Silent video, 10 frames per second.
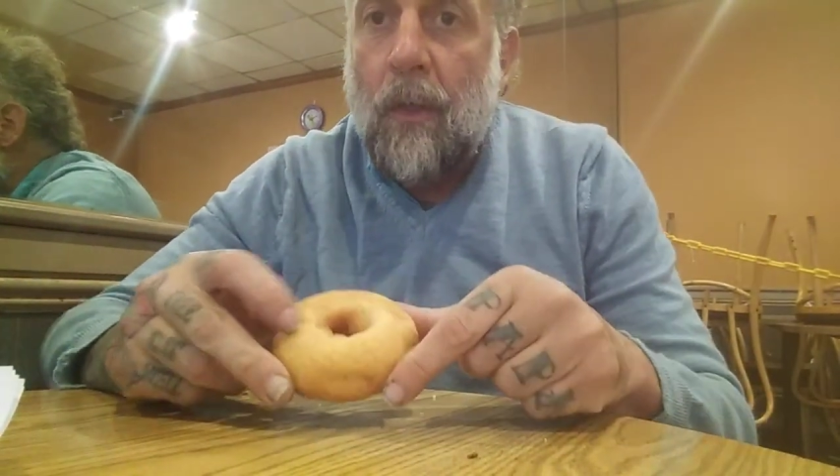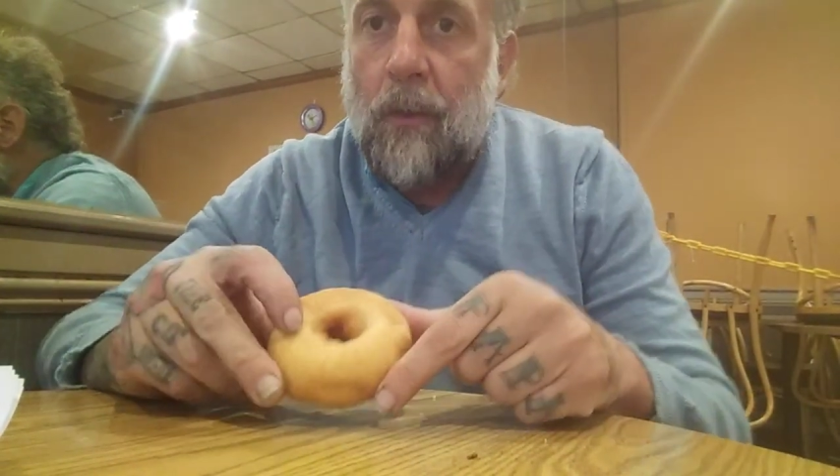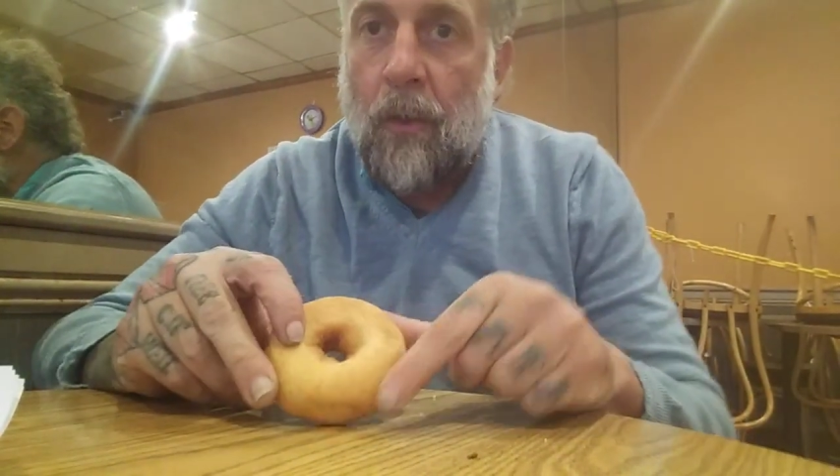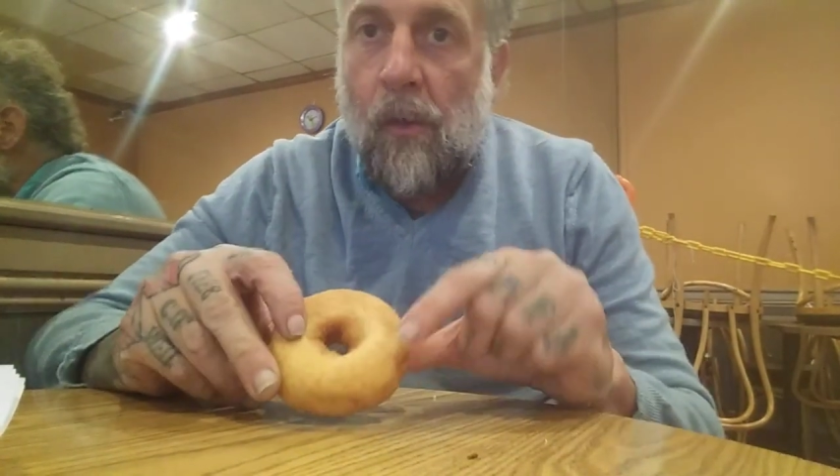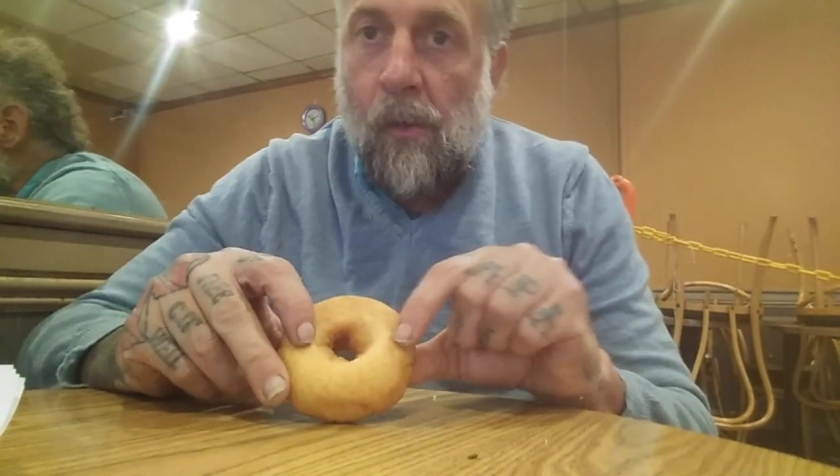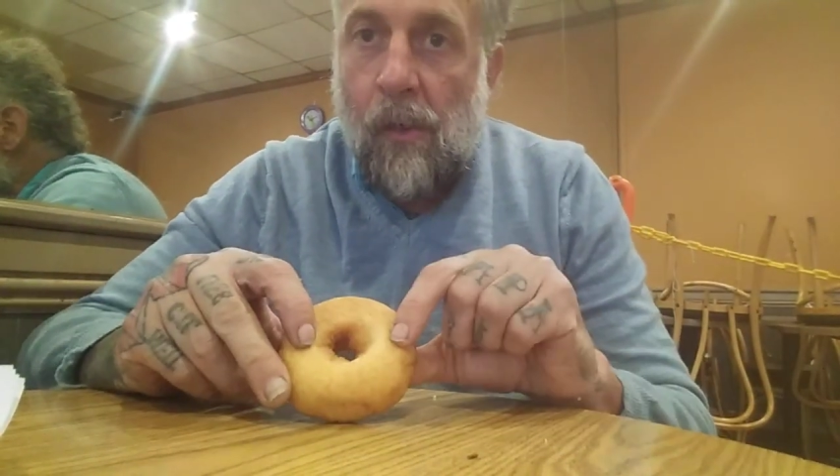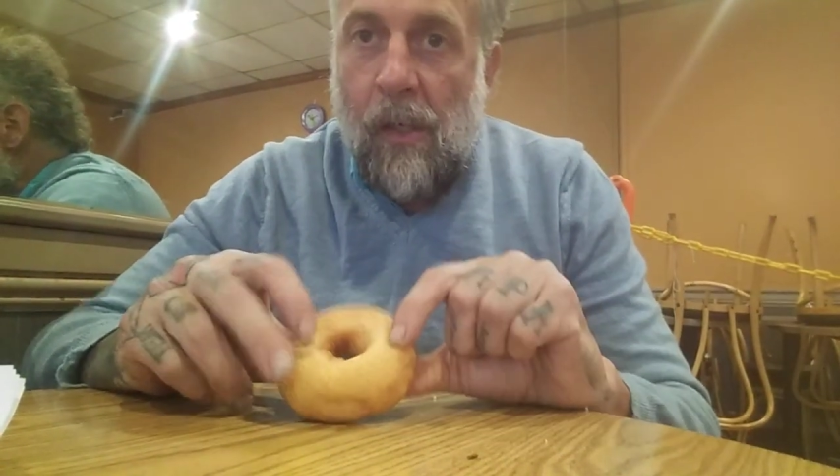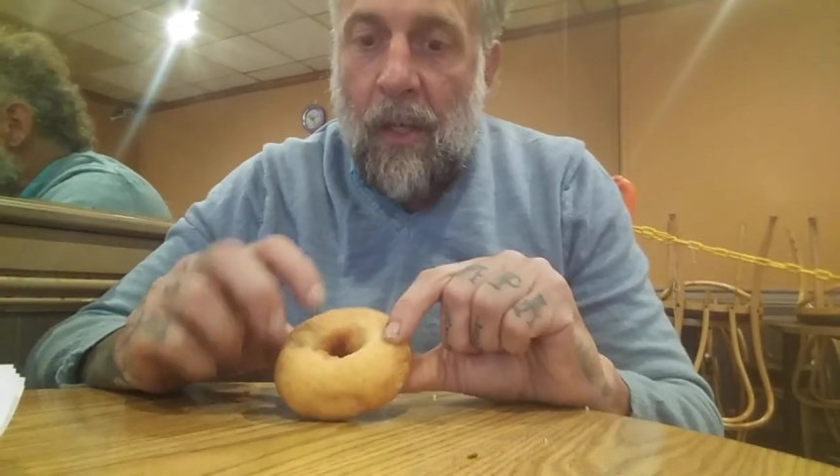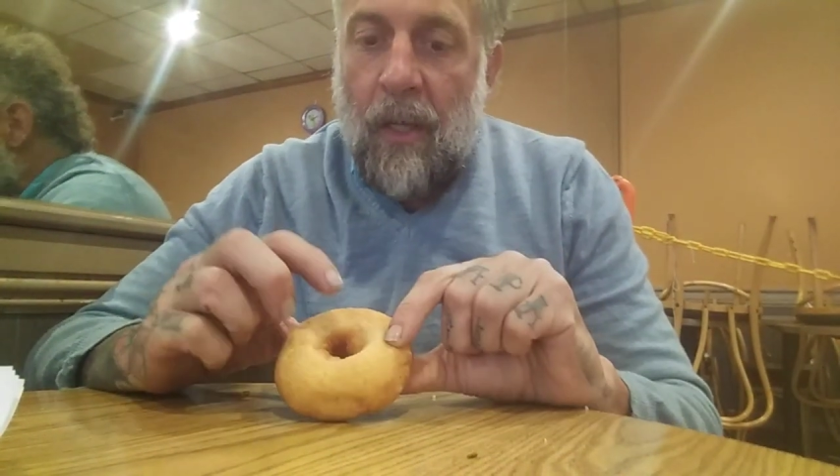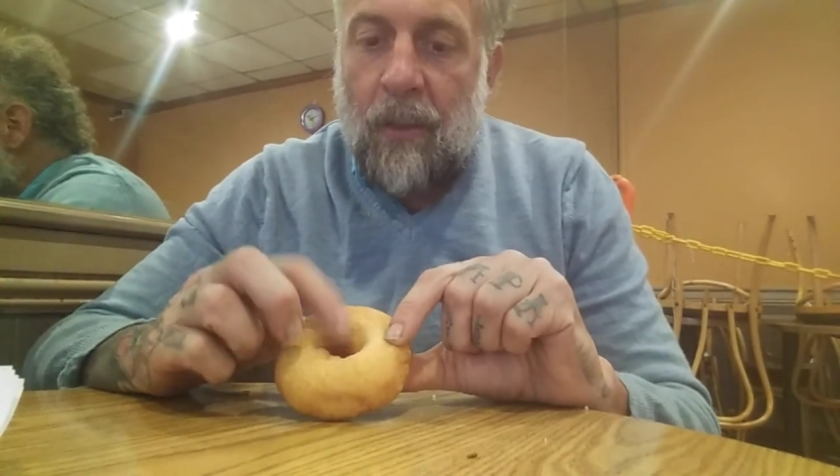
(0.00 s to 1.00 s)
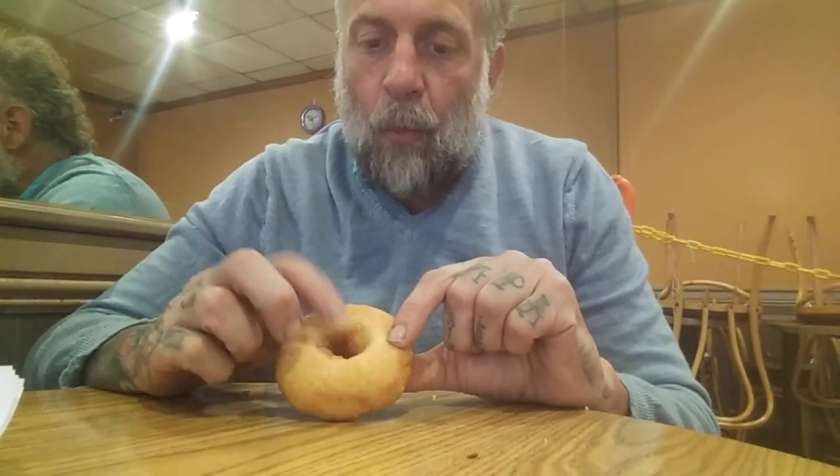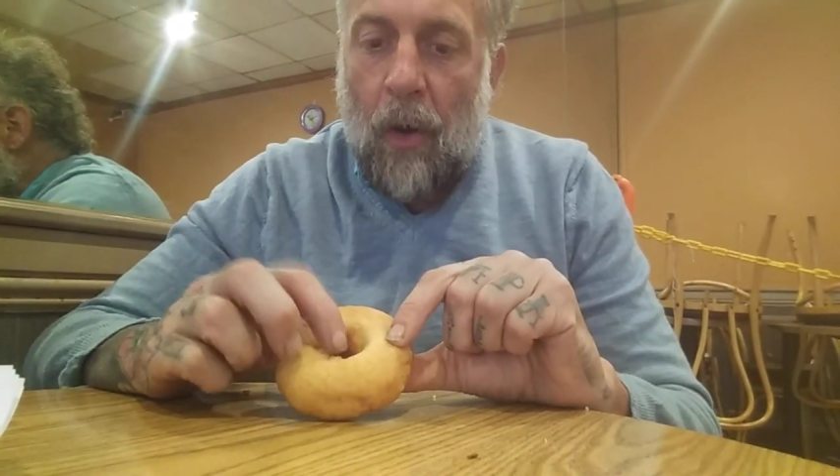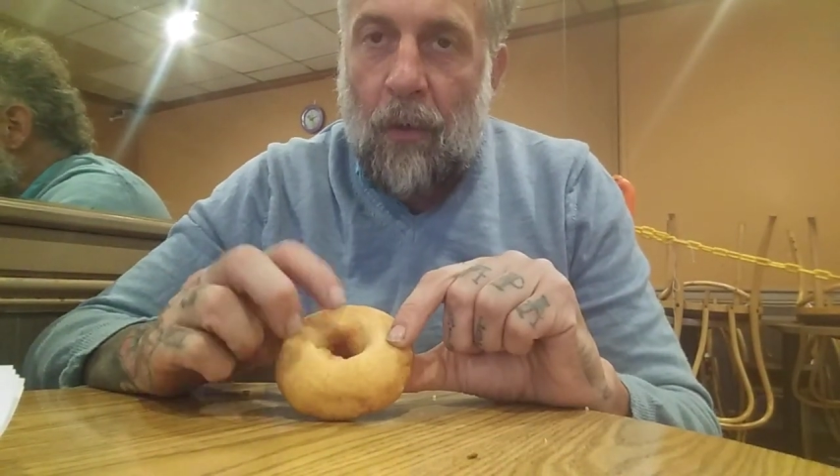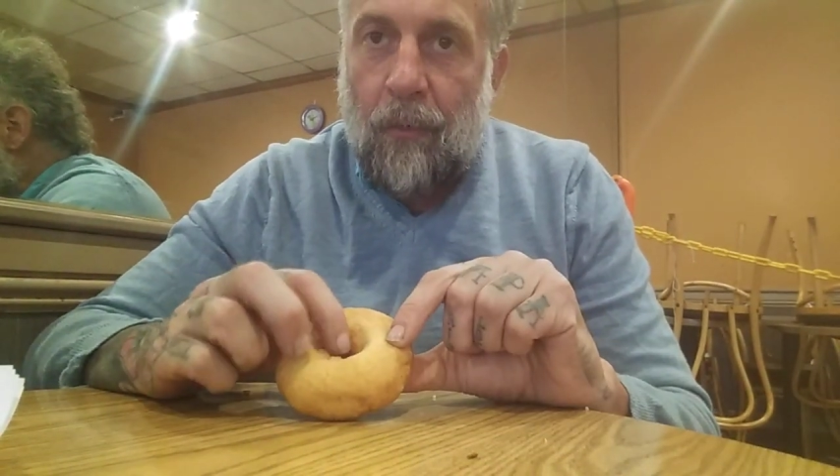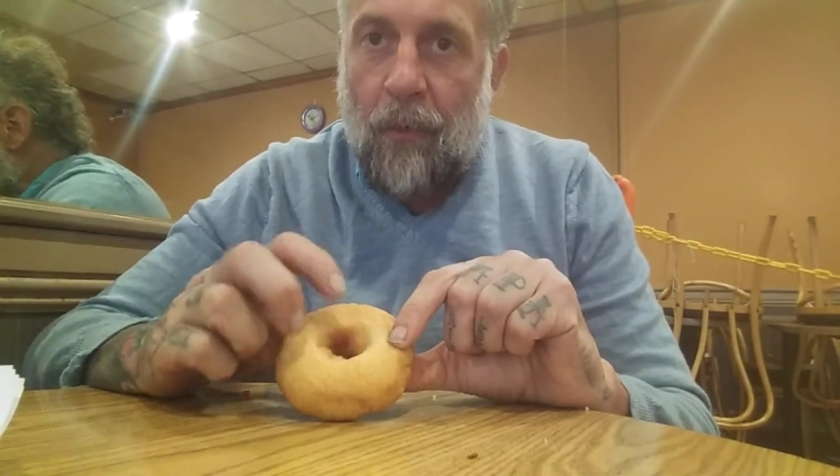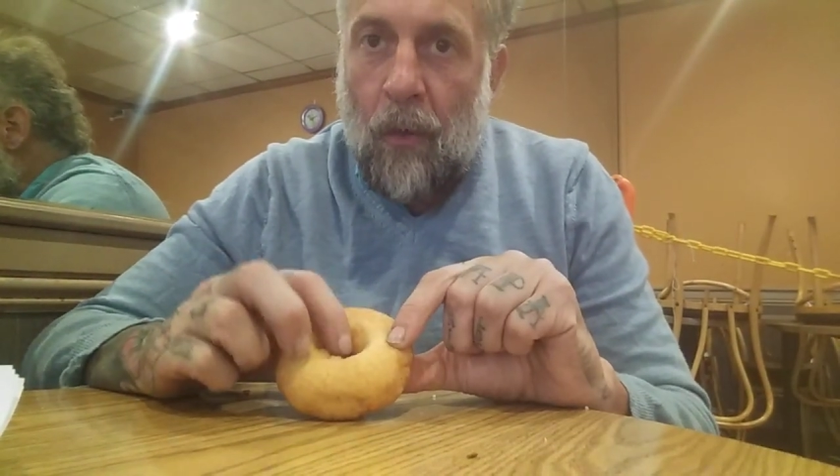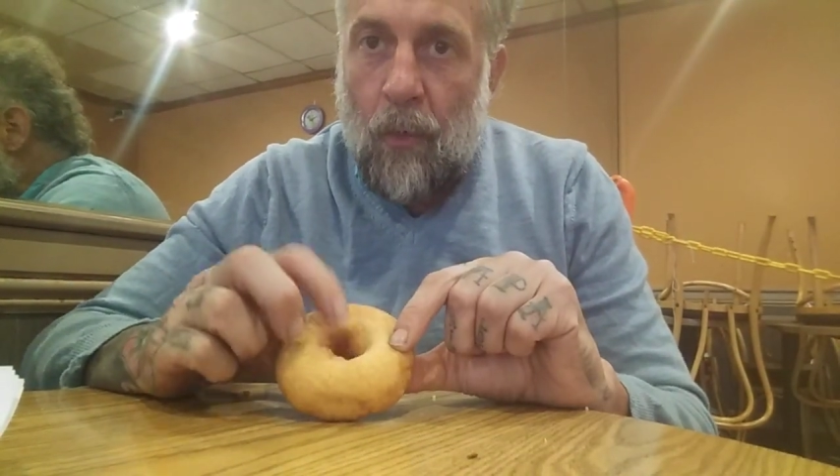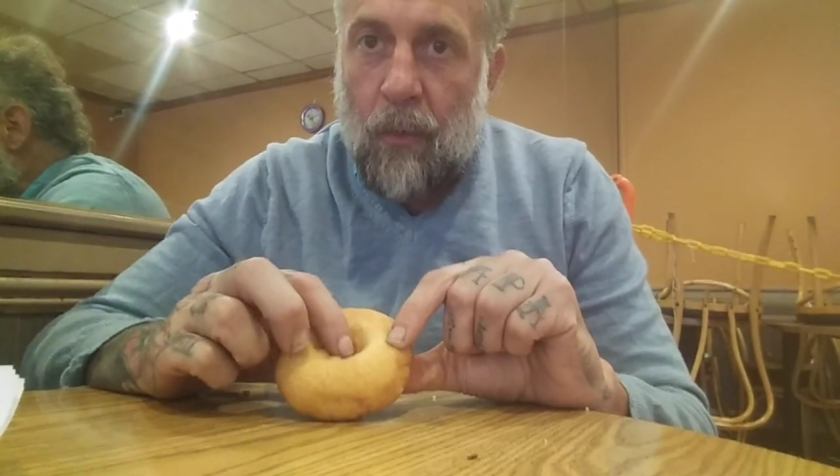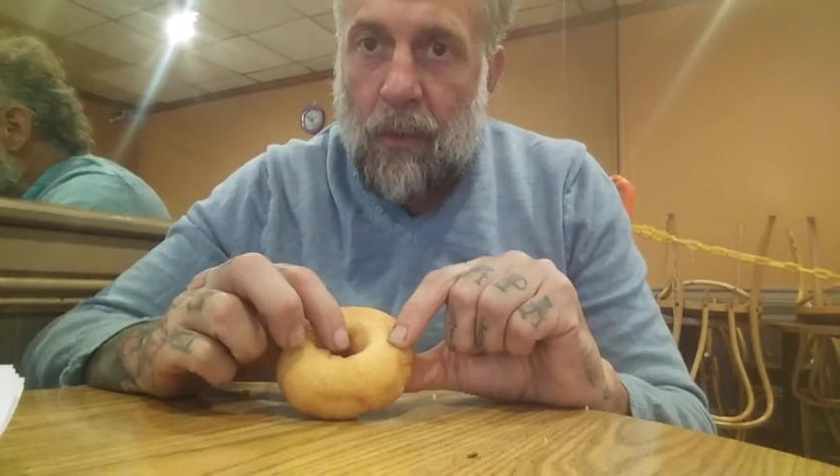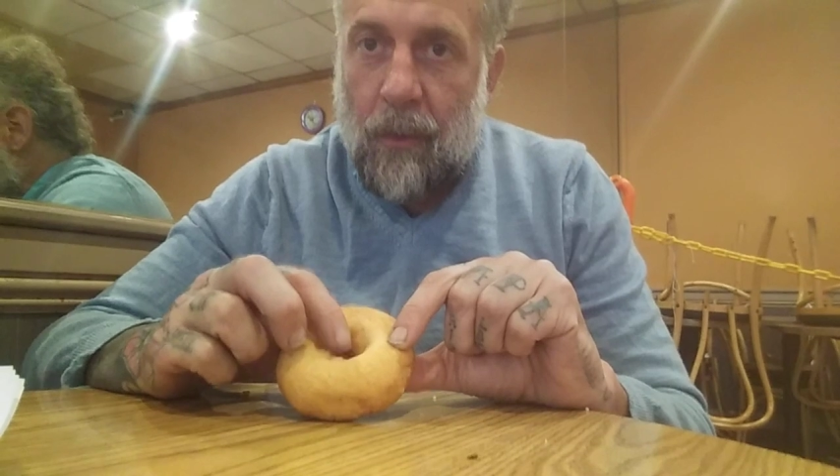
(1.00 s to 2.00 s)
So as water
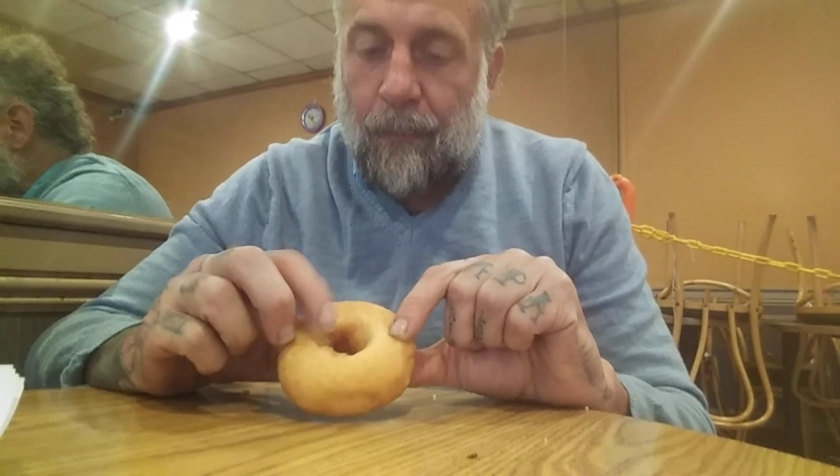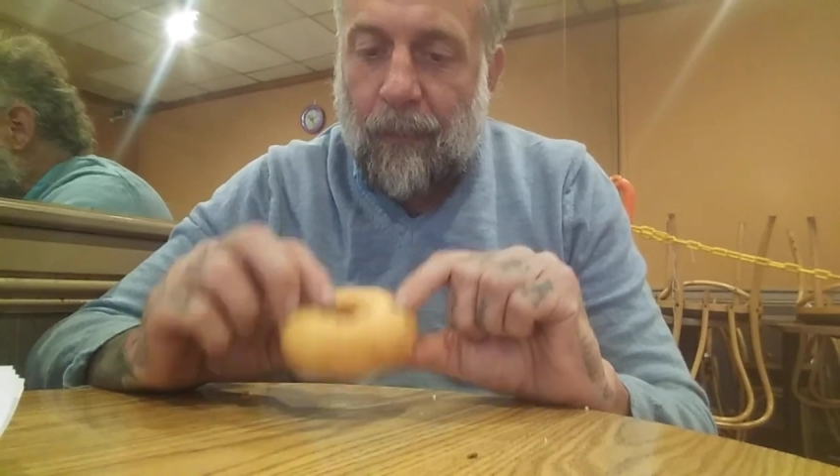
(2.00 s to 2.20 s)
flows,